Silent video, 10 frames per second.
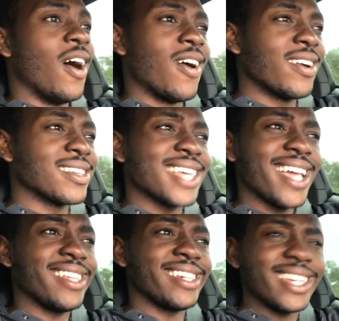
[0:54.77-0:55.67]
aren't
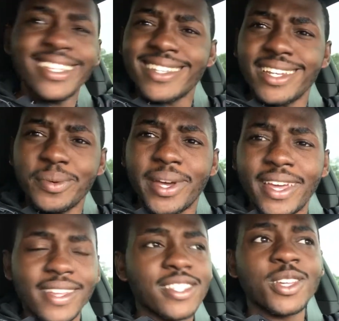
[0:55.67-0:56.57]
exactly kids
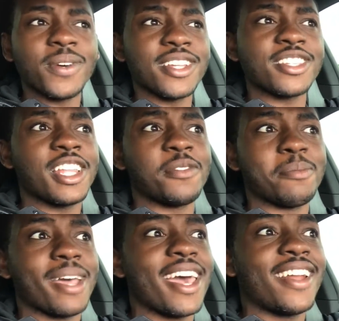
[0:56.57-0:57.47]
anyway, so it doesn't
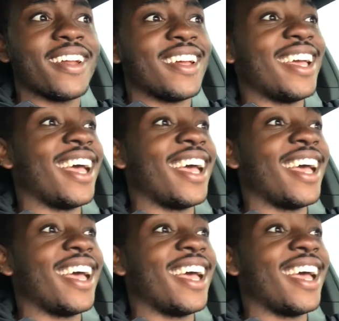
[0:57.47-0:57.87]
even matter.